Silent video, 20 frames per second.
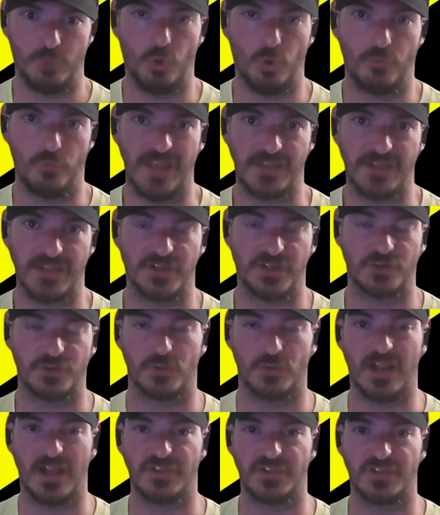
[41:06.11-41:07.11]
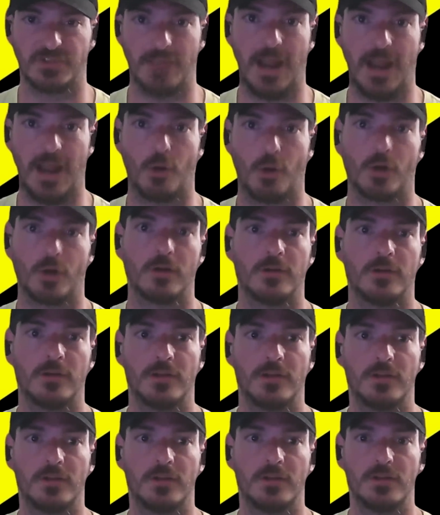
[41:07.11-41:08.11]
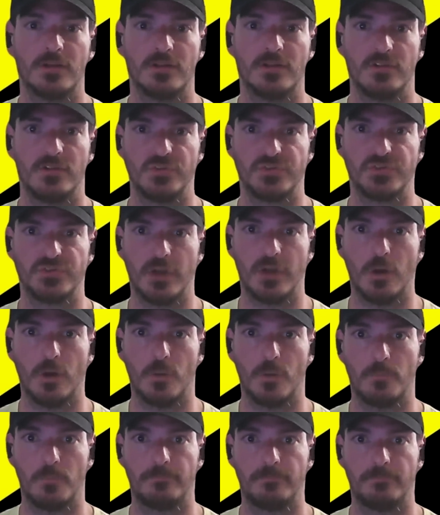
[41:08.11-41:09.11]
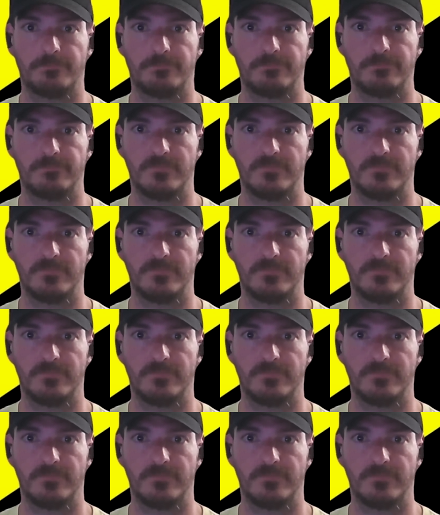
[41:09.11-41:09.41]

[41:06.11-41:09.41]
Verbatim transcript: hold that centralizing power. So